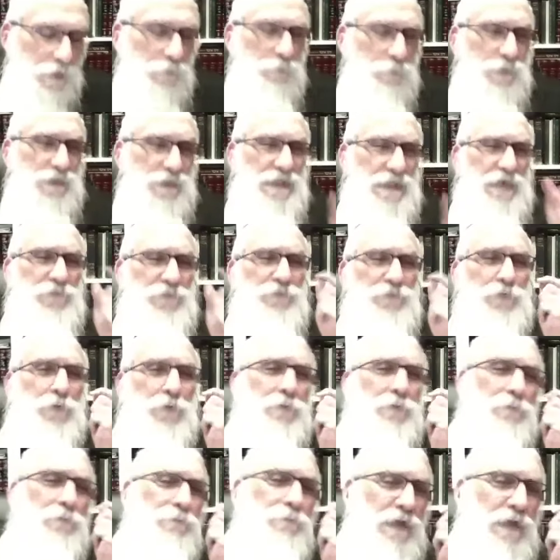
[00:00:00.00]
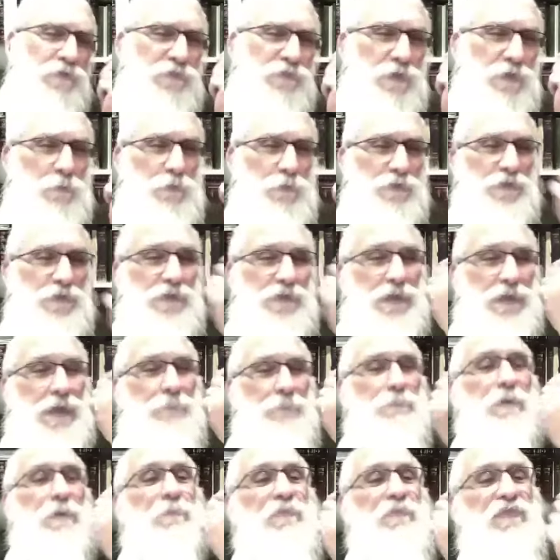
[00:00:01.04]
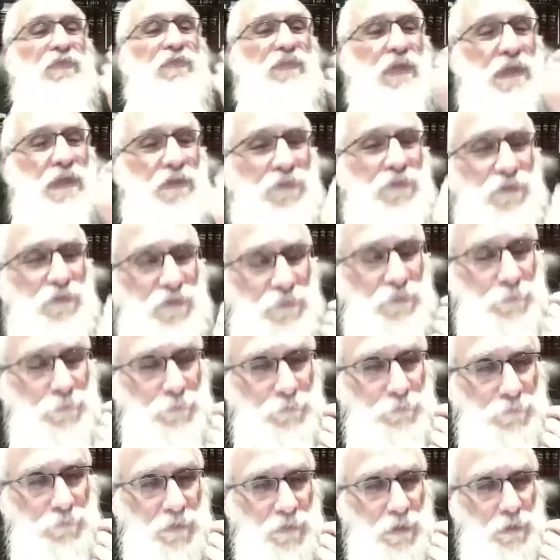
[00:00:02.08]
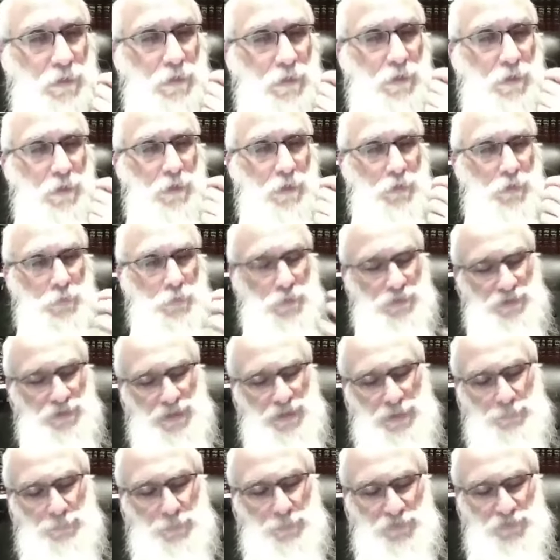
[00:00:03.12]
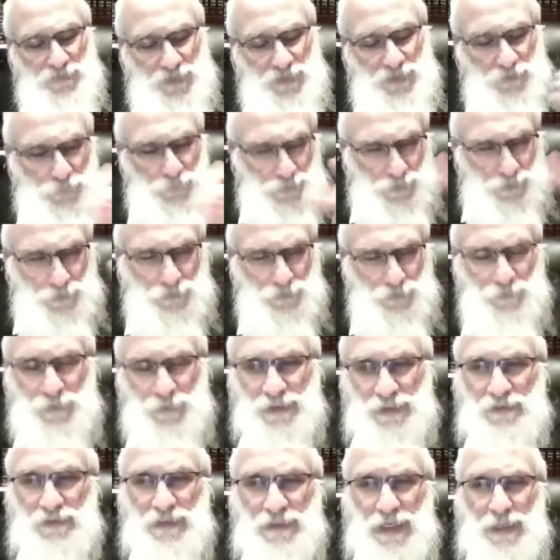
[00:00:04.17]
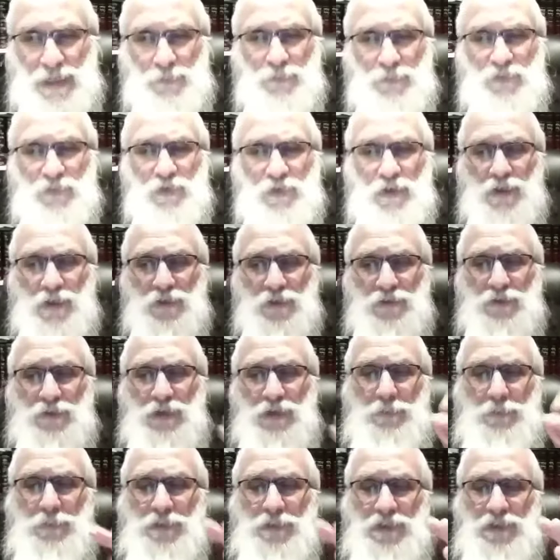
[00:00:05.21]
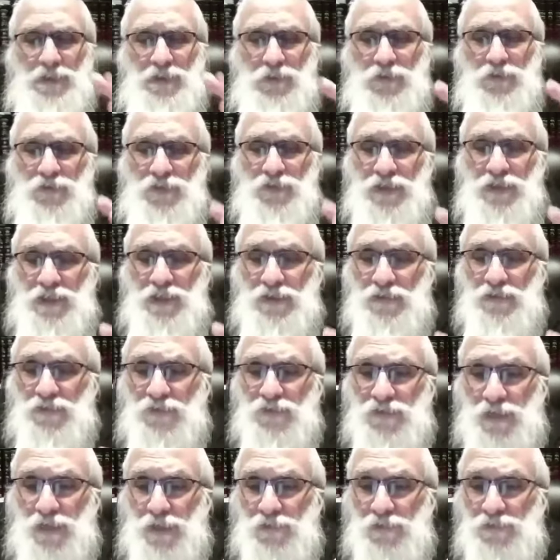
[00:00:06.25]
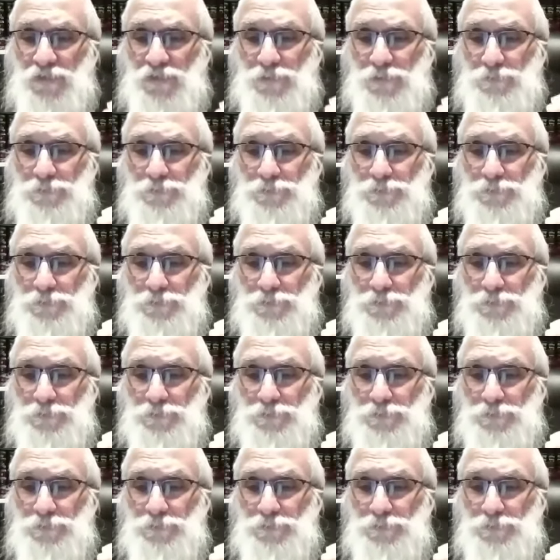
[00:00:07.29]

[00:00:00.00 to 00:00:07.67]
But therefore, based on what the Rambam says, when the Rambam says, we learned many times, the Rambam in Hilchos Gittin says,